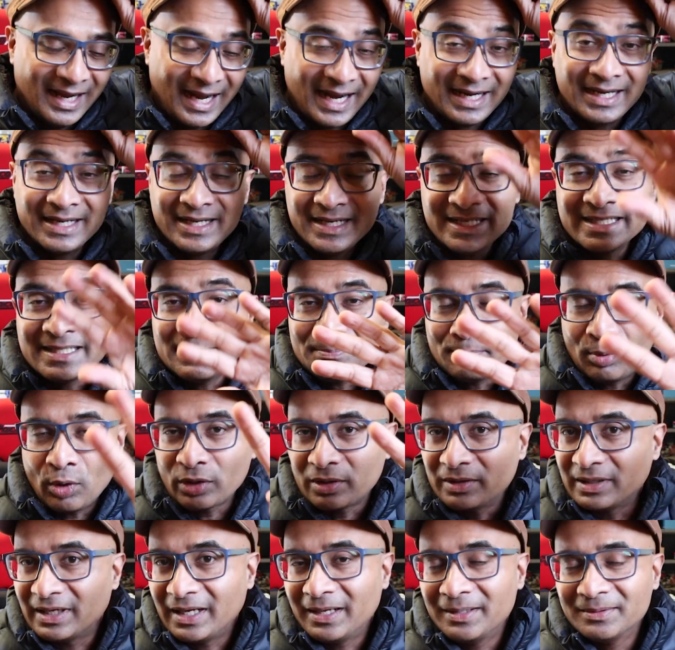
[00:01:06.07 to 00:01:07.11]
and it is
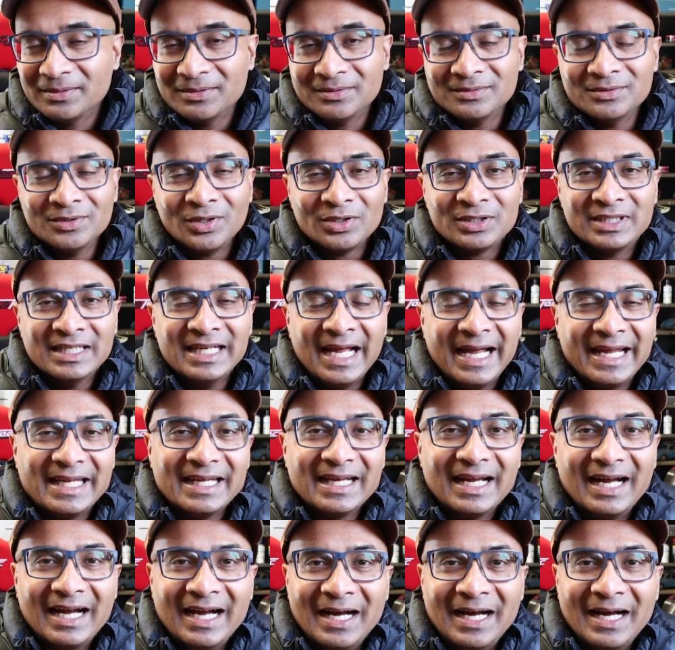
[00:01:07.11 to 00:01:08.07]
important, not denying,